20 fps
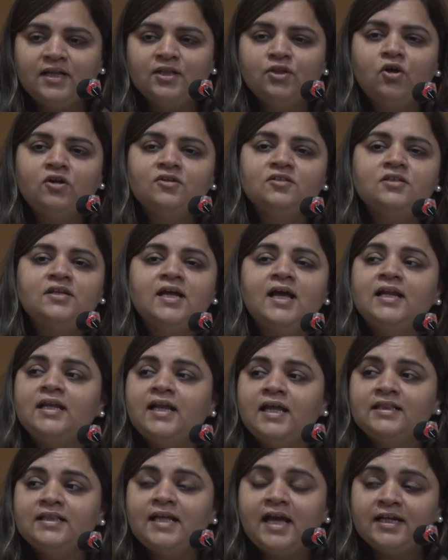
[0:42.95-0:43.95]
and
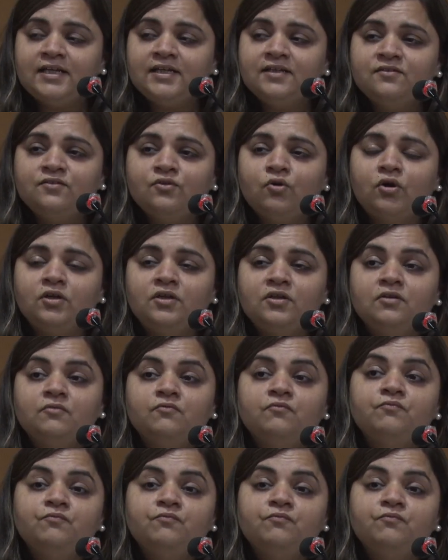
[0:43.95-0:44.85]
that is not